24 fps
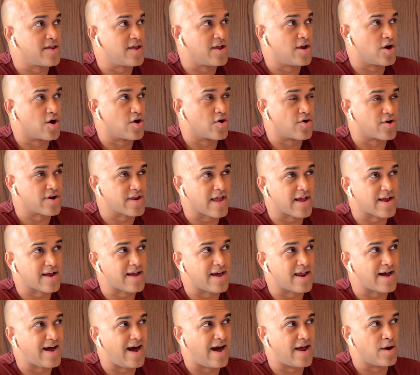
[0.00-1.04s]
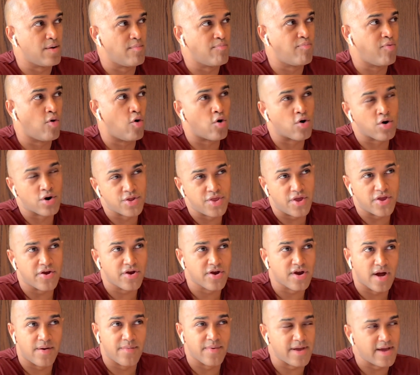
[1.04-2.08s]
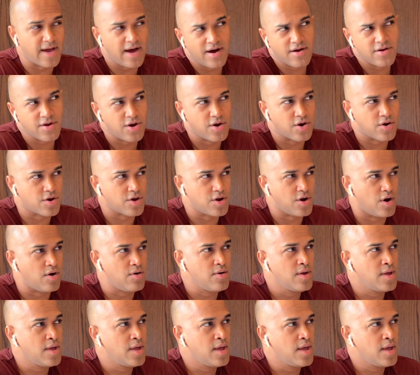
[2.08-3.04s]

here and get kind of bored that you're coming out here, you know,